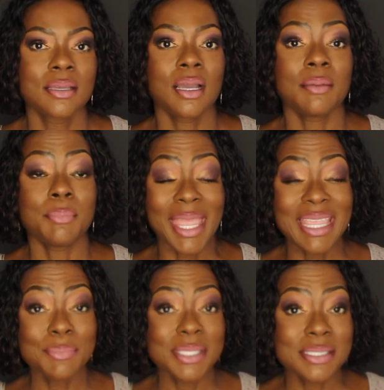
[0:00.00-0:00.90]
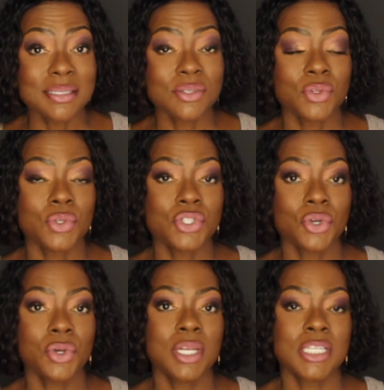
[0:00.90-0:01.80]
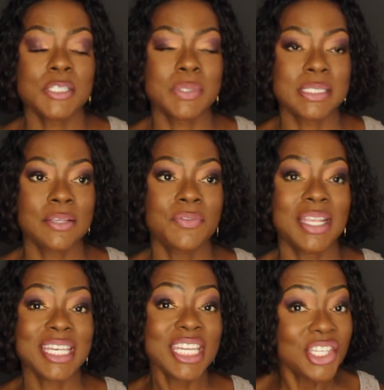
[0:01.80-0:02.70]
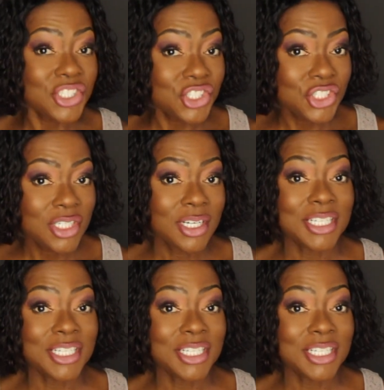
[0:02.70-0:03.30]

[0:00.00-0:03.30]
or you start in a specific niche,